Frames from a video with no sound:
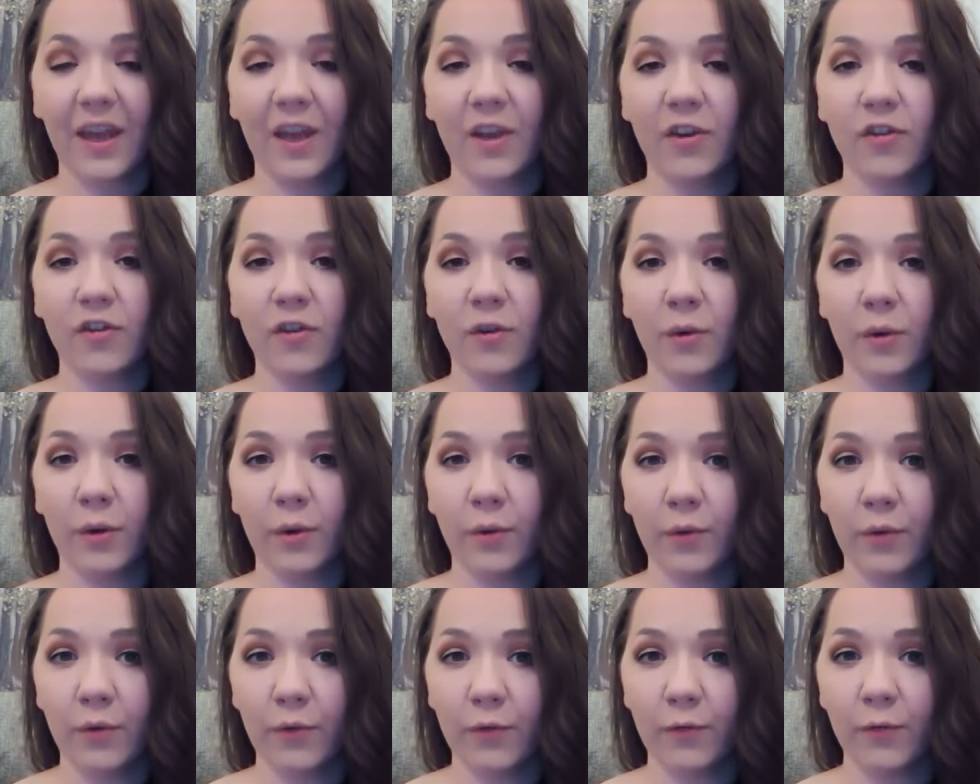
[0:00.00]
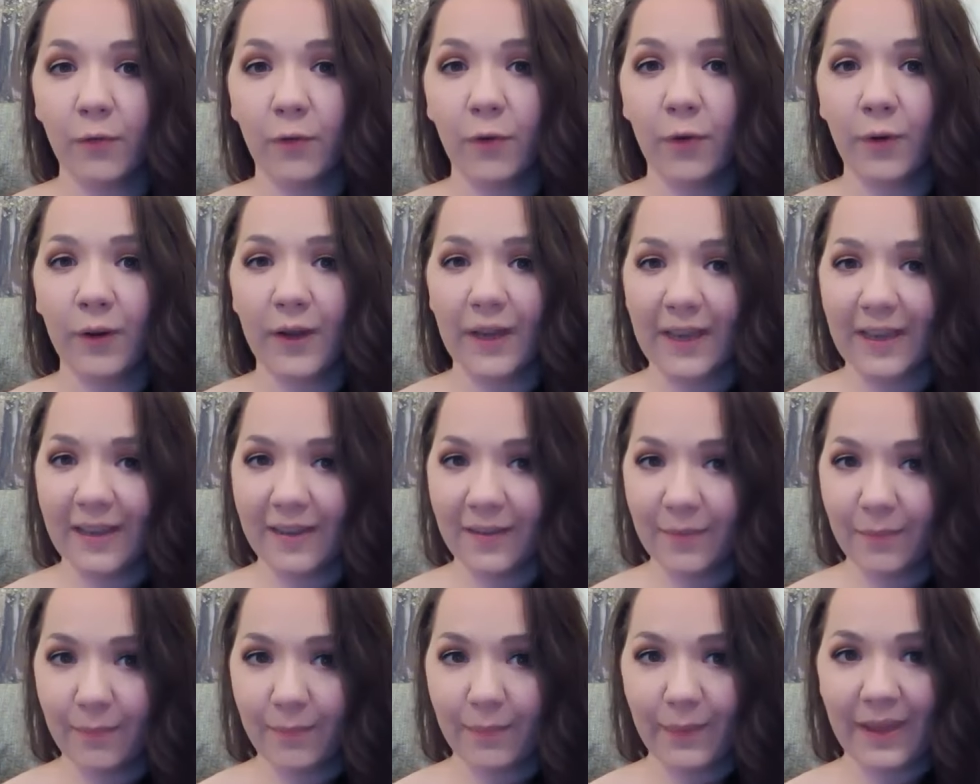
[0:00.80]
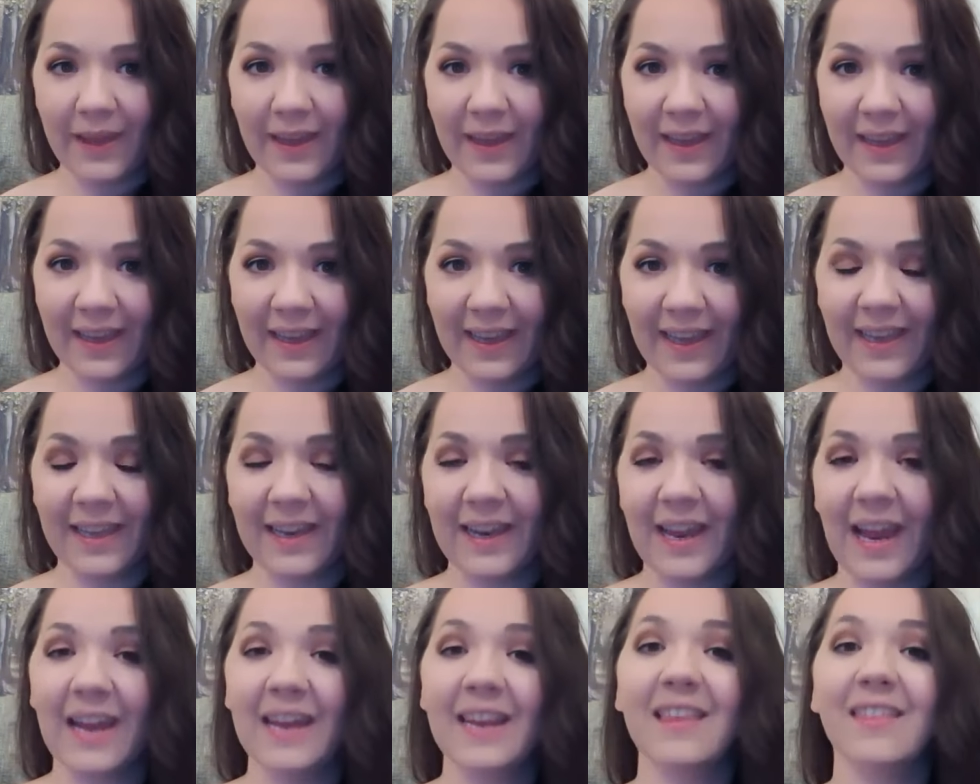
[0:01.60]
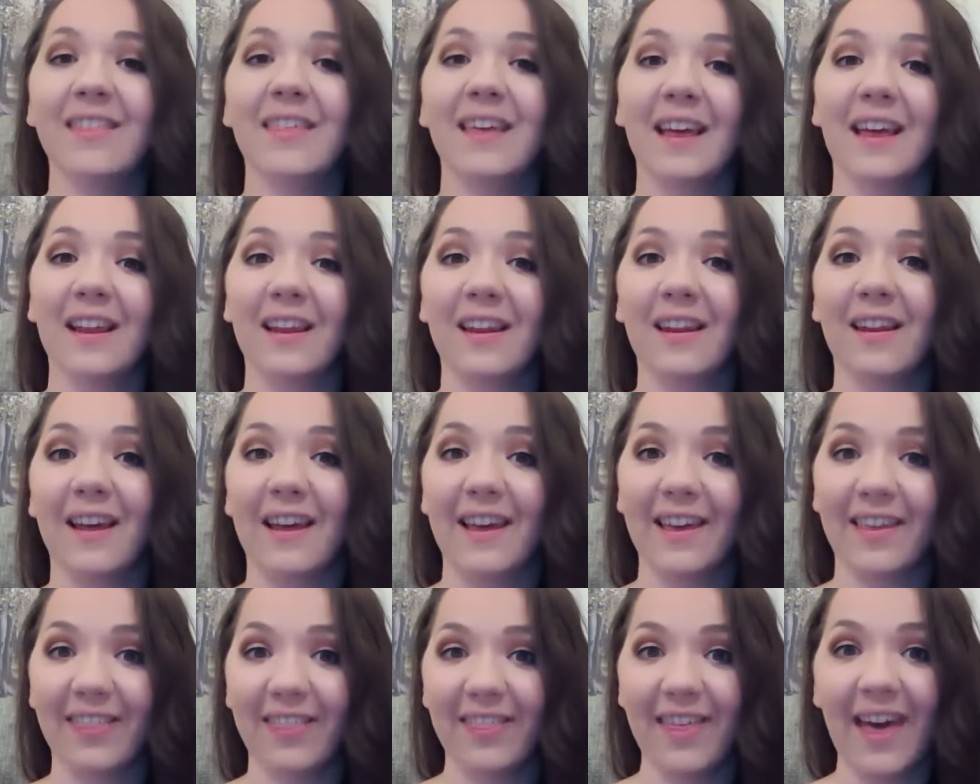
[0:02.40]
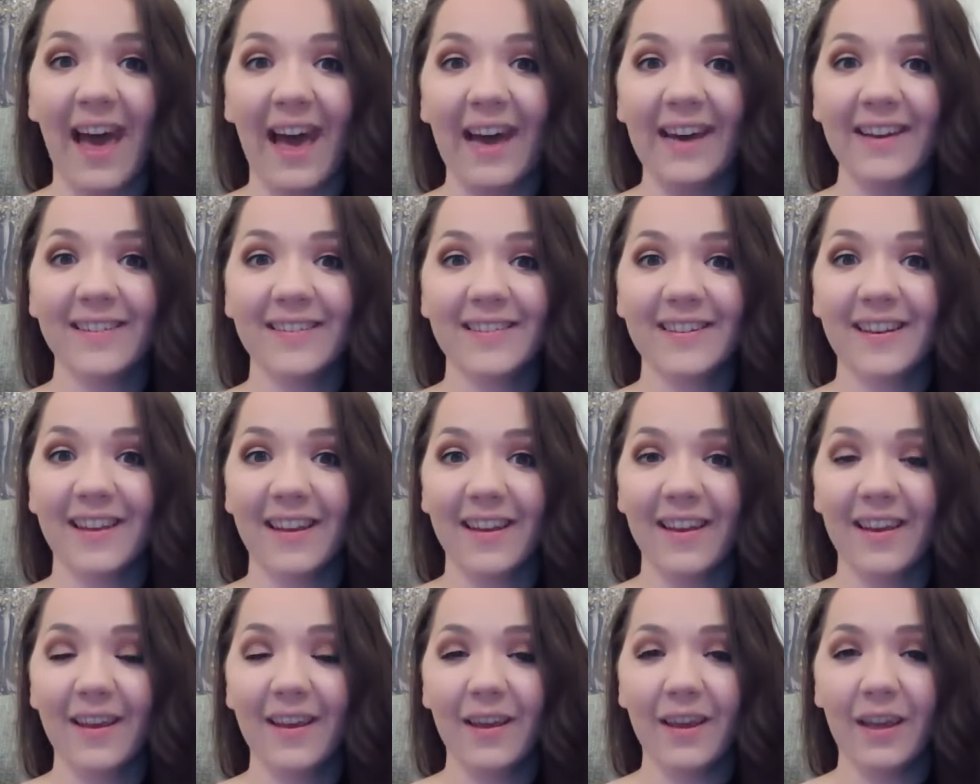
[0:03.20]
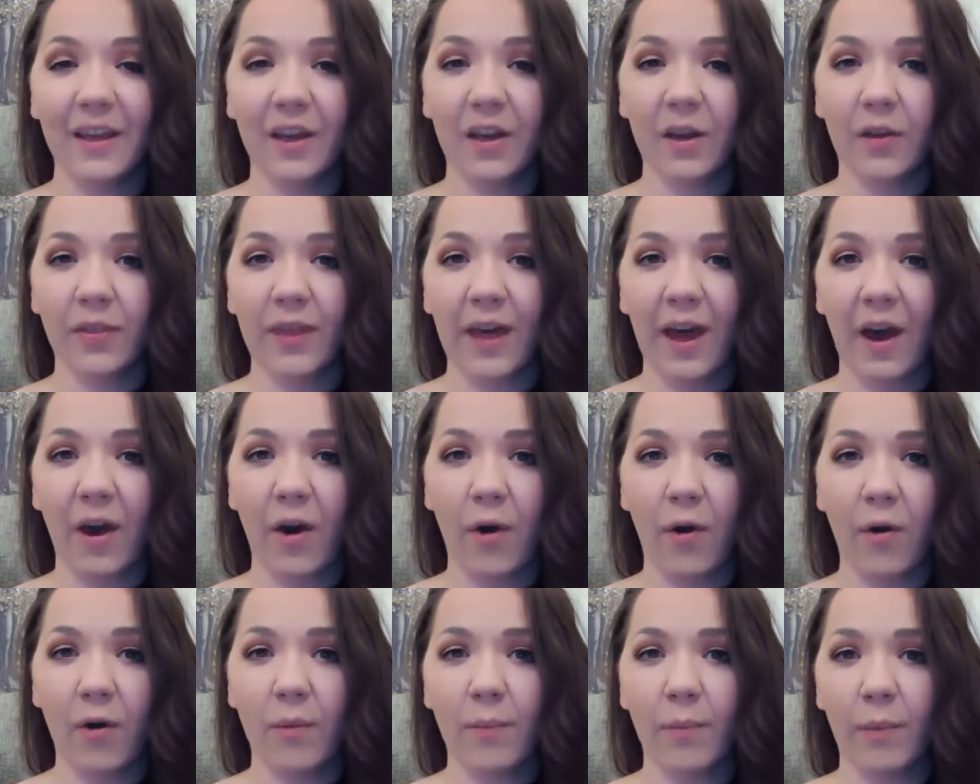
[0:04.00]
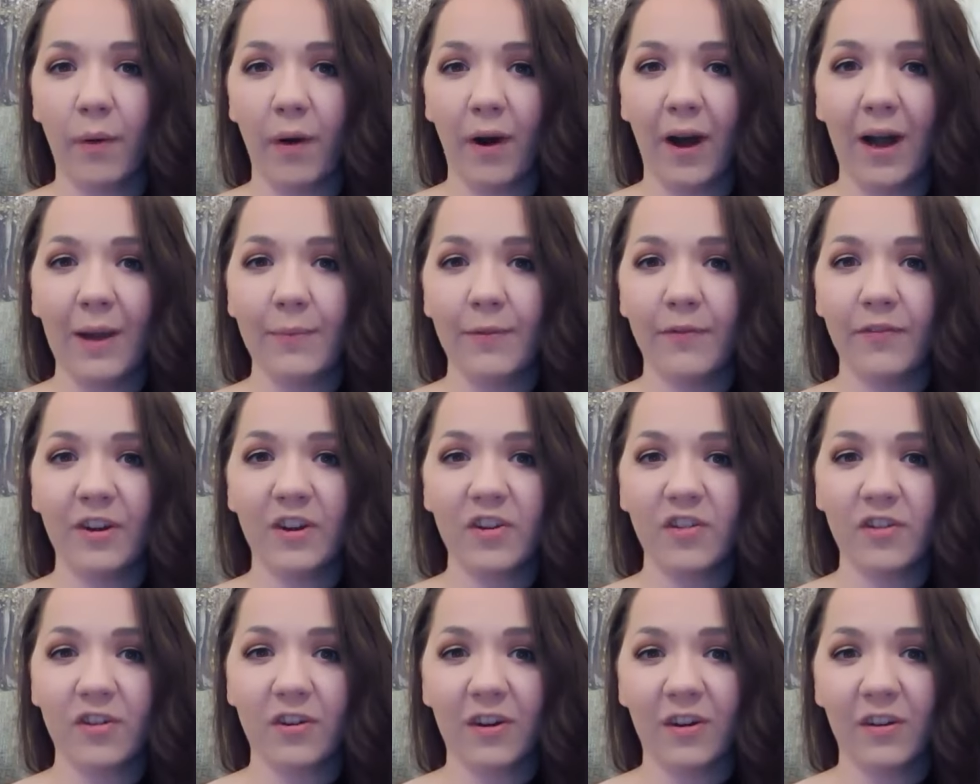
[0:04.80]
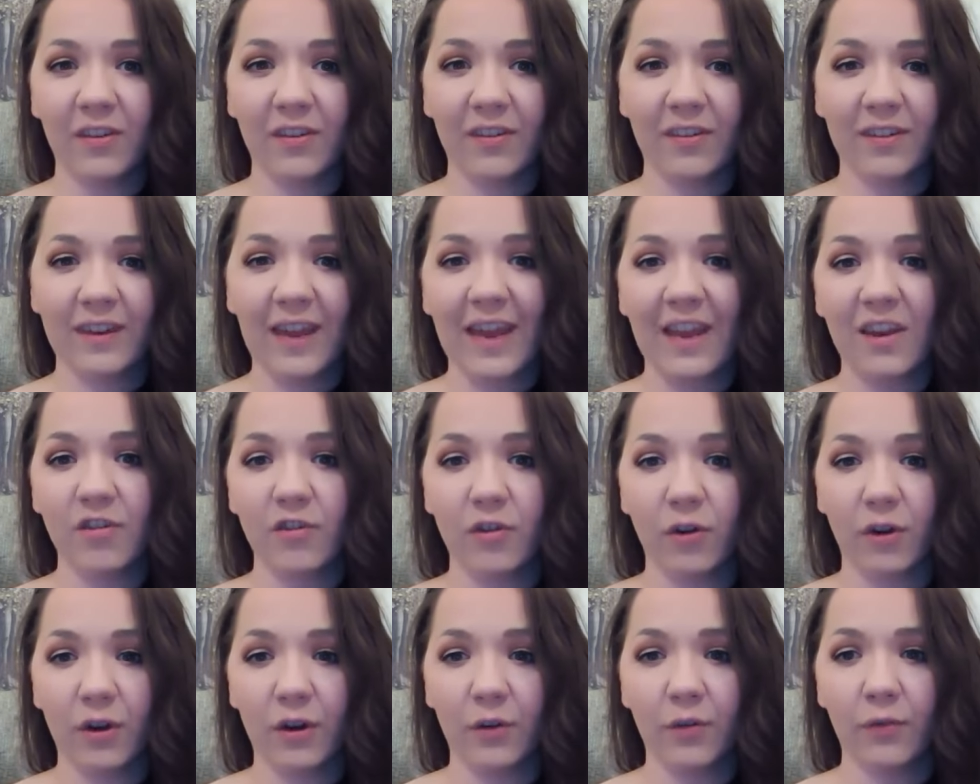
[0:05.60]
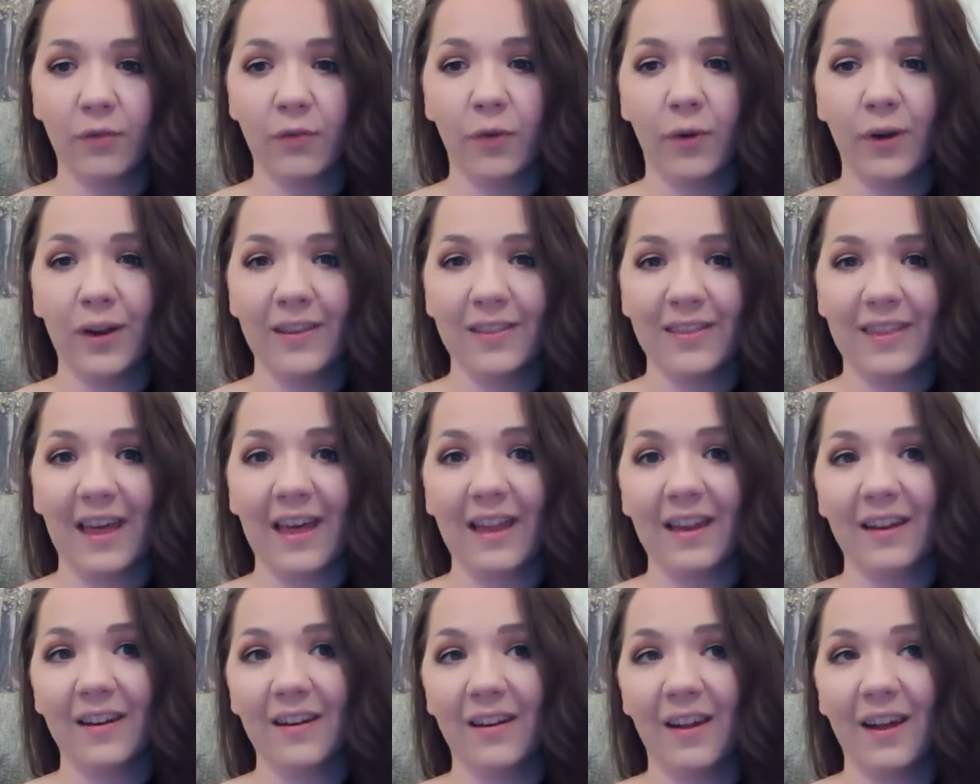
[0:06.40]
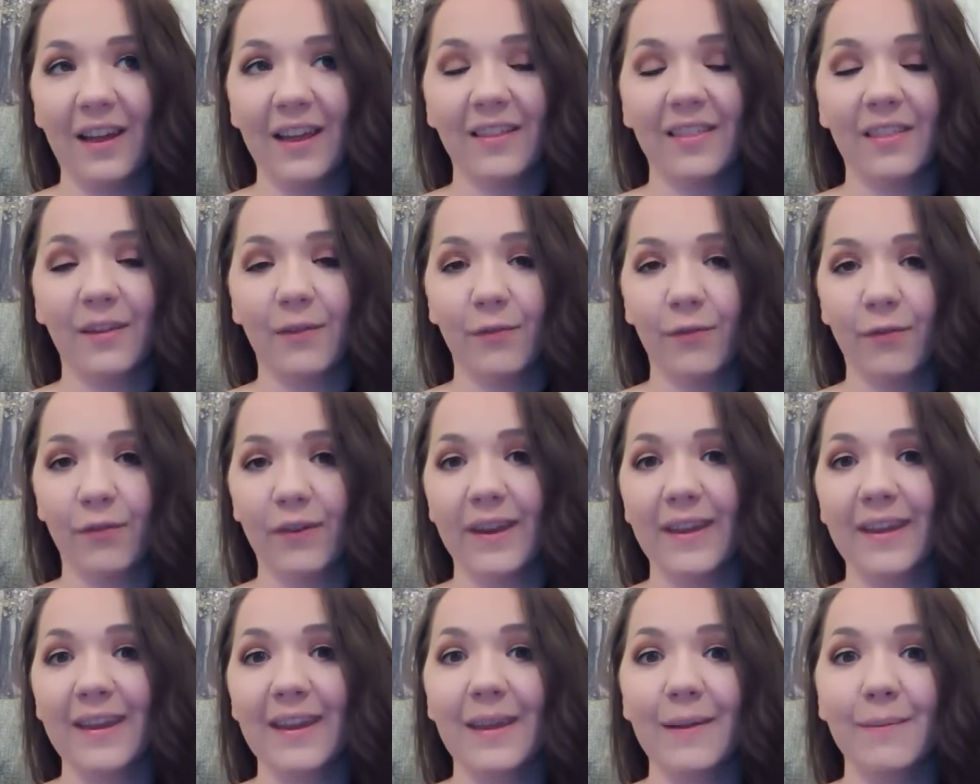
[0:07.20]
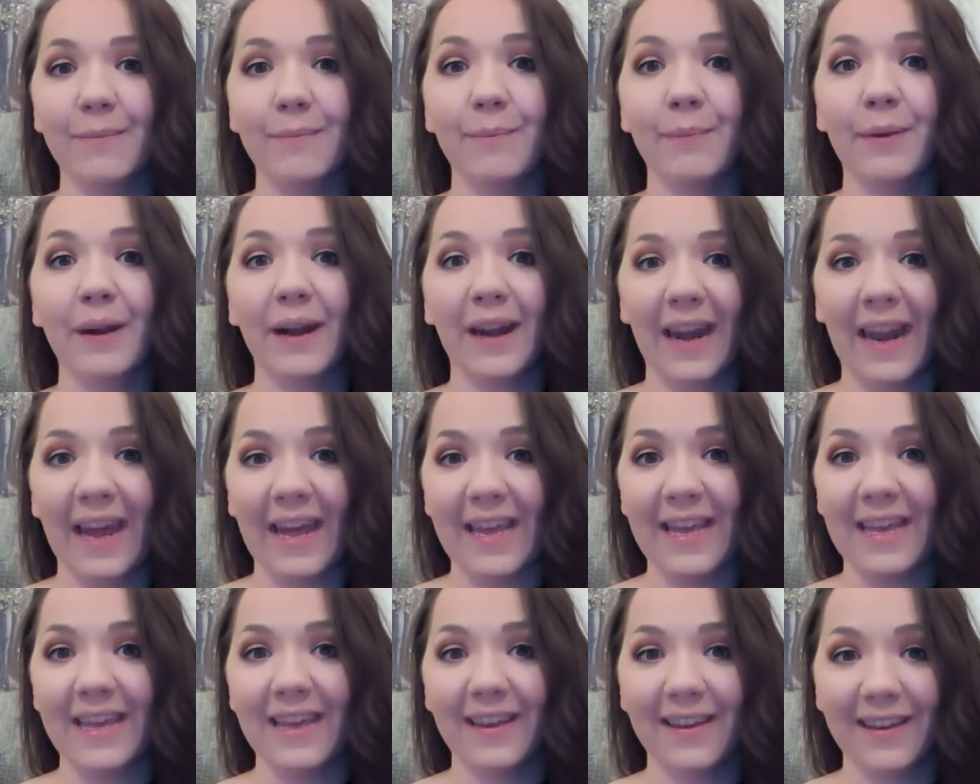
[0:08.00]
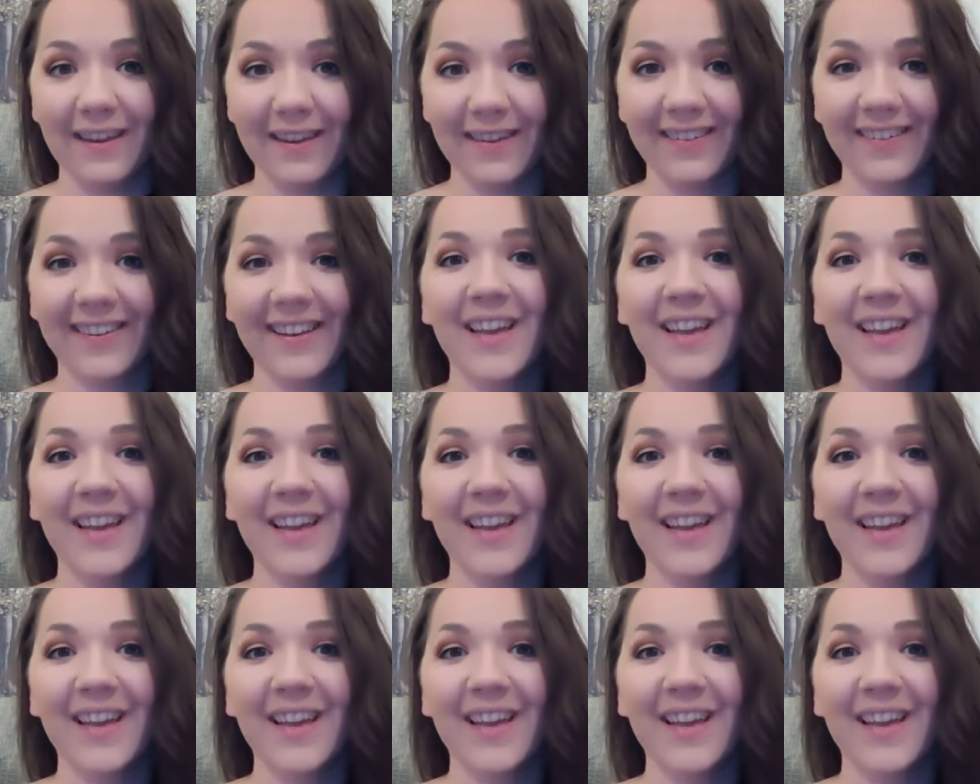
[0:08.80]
And you're going to avoid being in anything like that, that horrible hypervigilant state. You're going to avoid that like the freaking plague.